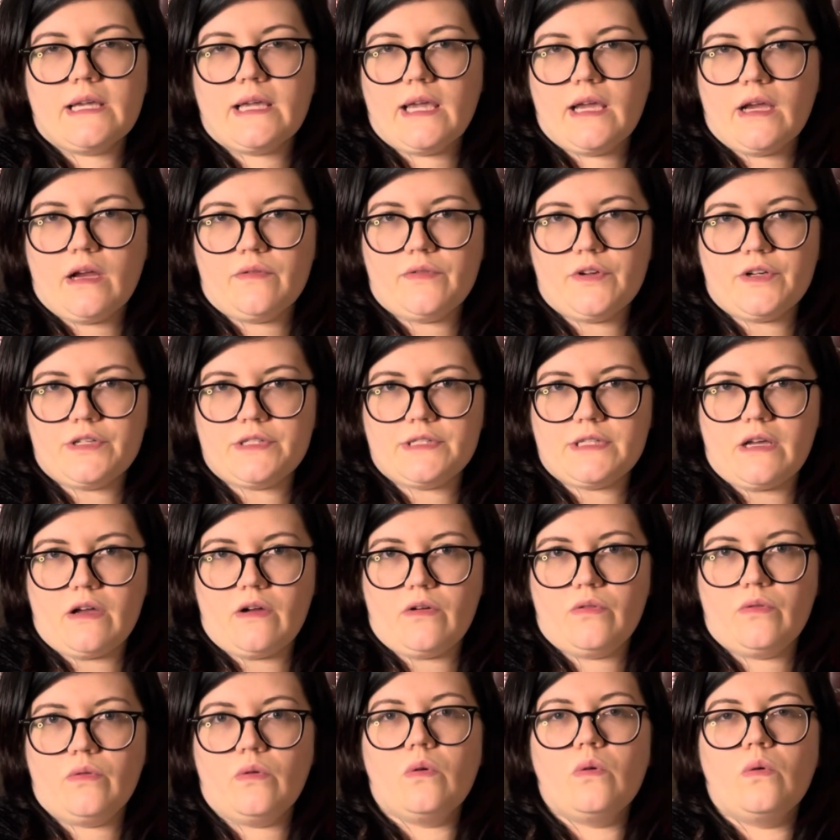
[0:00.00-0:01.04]
care of
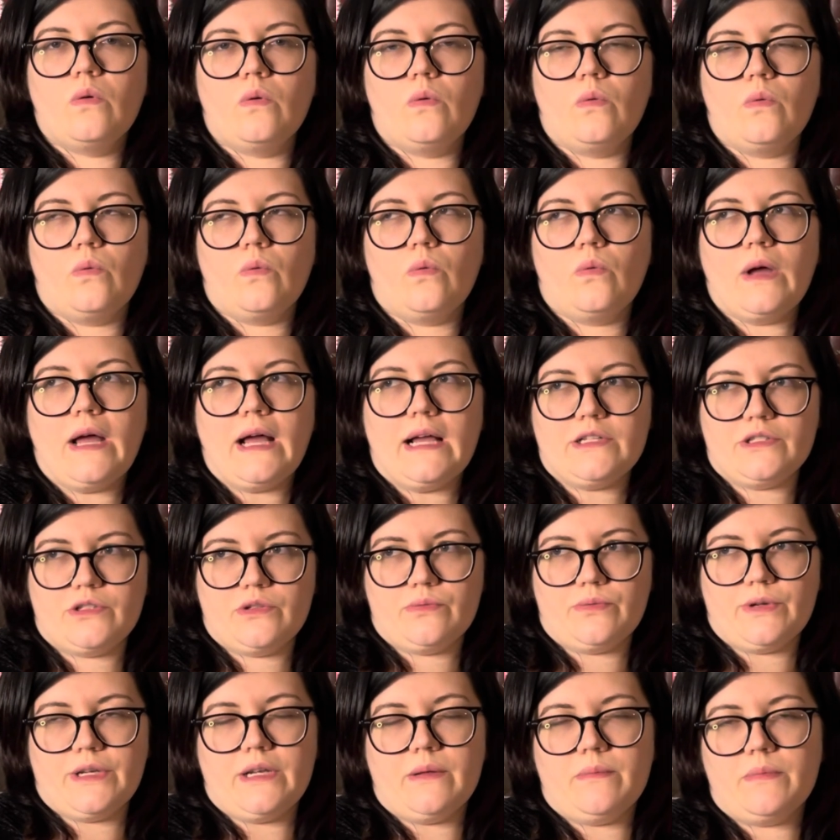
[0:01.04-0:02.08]
yourself as you
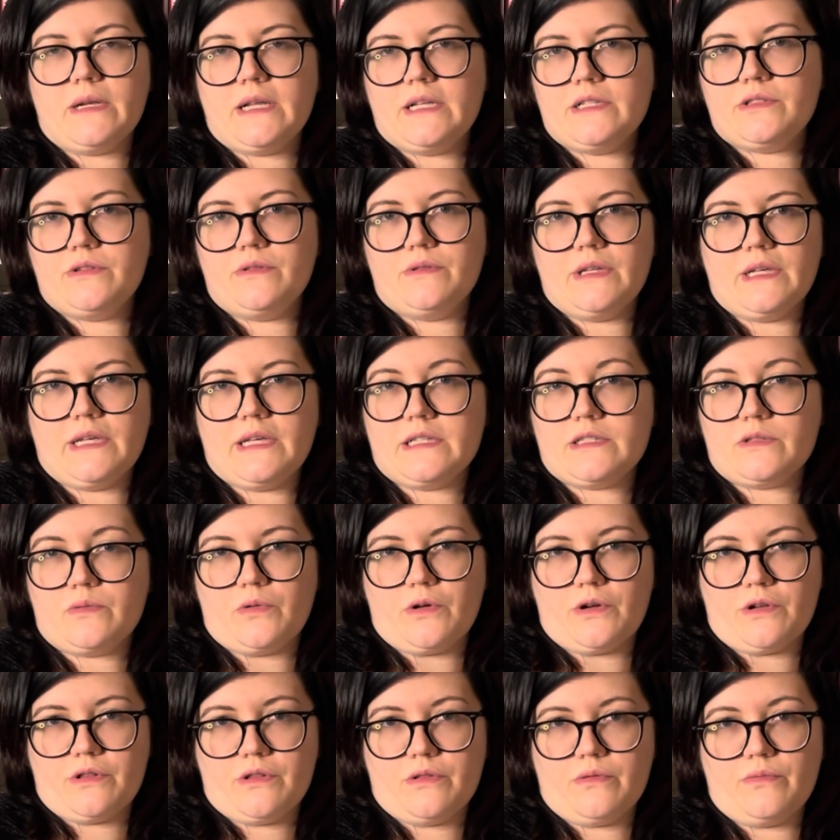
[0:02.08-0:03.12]
read it, but I do think it's
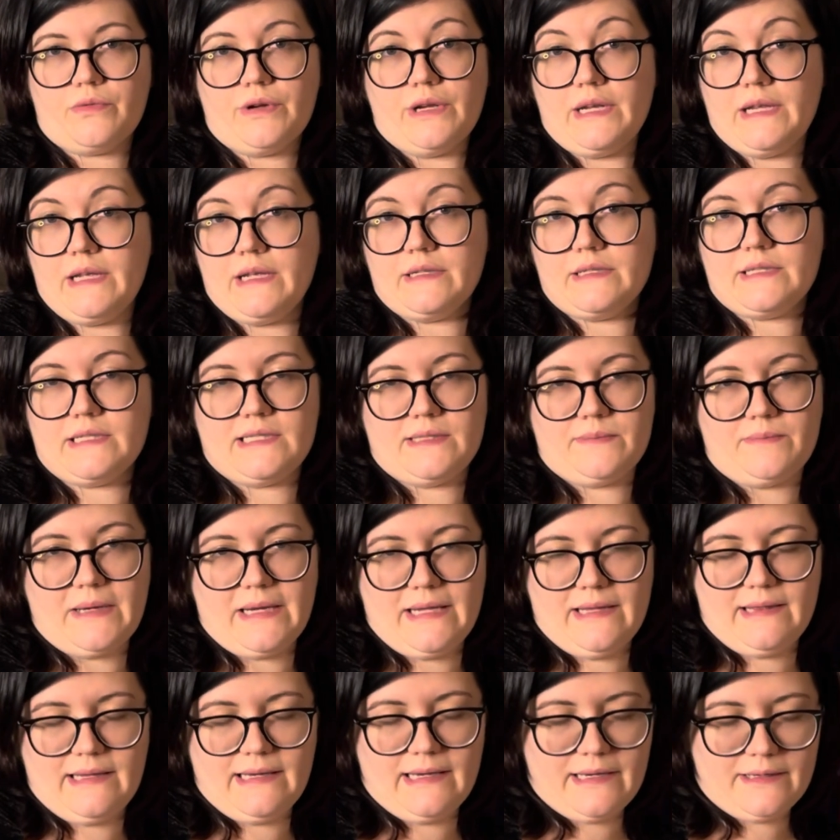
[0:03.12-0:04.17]
worth reading
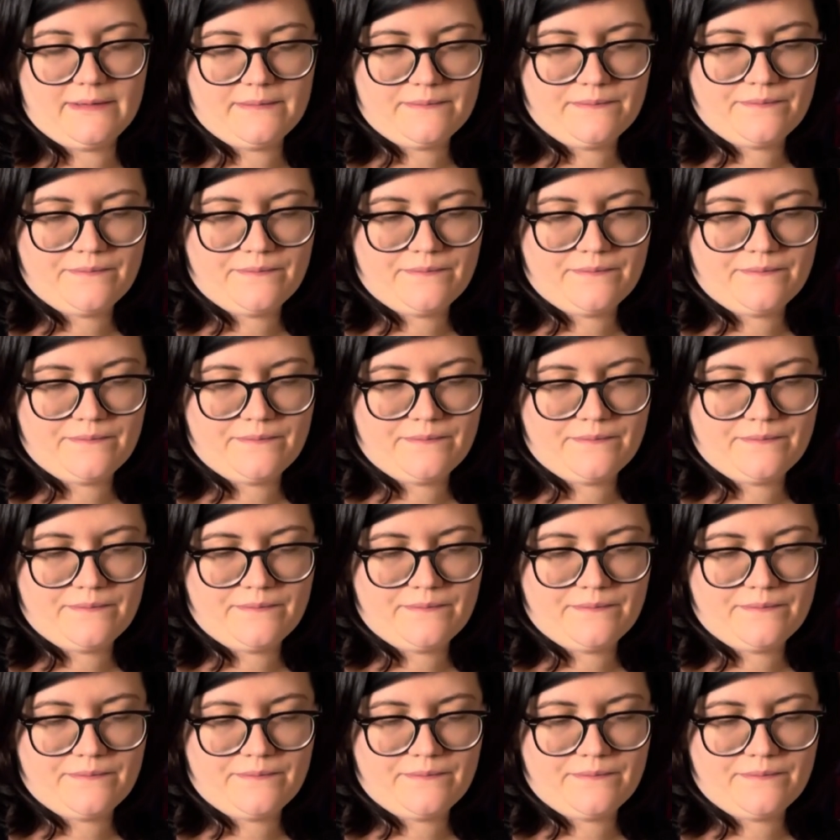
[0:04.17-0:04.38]
despite that.